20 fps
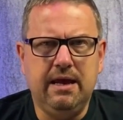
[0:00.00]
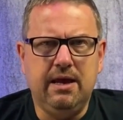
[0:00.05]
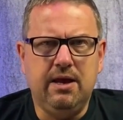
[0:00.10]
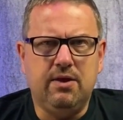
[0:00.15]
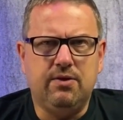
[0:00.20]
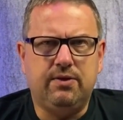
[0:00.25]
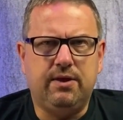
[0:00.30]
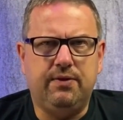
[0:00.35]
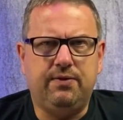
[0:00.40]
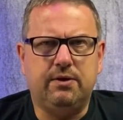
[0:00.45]

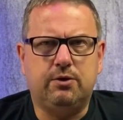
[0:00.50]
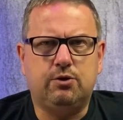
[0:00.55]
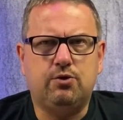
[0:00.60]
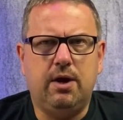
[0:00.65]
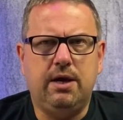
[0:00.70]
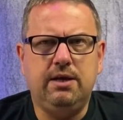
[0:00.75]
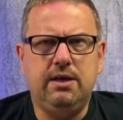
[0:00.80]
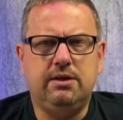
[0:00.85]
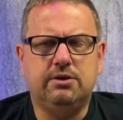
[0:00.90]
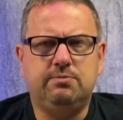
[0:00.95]
that the
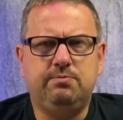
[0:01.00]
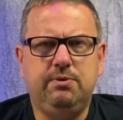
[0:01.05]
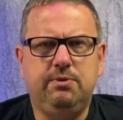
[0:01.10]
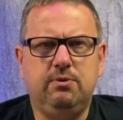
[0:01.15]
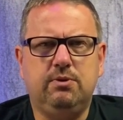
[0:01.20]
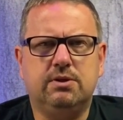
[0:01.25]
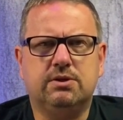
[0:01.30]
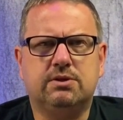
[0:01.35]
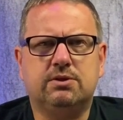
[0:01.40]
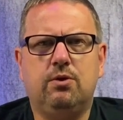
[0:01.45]
trade dispute
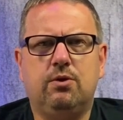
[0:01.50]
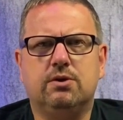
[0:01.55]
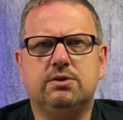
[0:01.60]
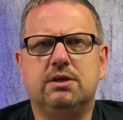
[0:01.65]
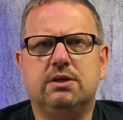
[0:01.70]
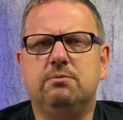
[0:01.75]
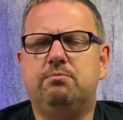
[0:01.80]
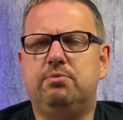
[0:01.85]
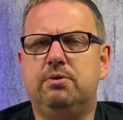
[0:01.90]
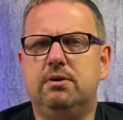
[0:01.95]
is
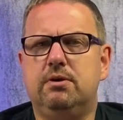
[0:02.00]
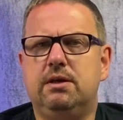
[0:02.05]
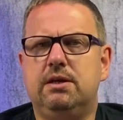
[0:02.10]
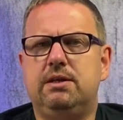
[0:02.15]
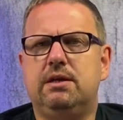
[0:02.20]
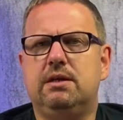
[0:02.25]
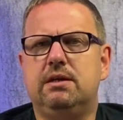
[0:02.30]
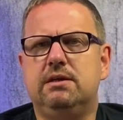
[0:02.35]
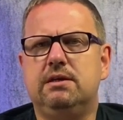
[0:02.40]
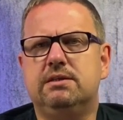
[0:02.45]
causing
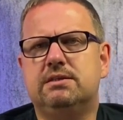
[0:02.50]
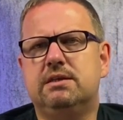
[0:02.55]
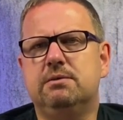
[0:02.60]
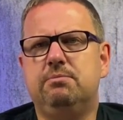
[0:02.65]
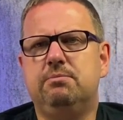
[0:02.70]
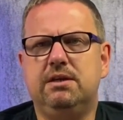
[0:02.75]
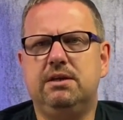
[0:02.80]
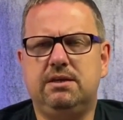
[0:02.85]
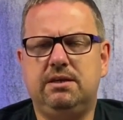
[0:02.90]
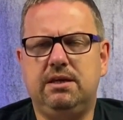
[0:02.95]
political
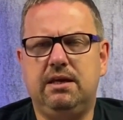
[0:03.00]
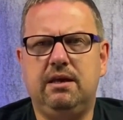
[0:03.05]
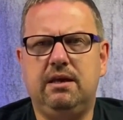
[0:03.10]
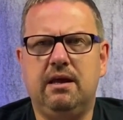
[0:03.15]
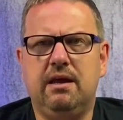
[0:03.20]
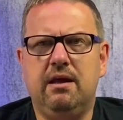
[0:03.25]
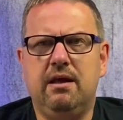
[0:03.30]
instability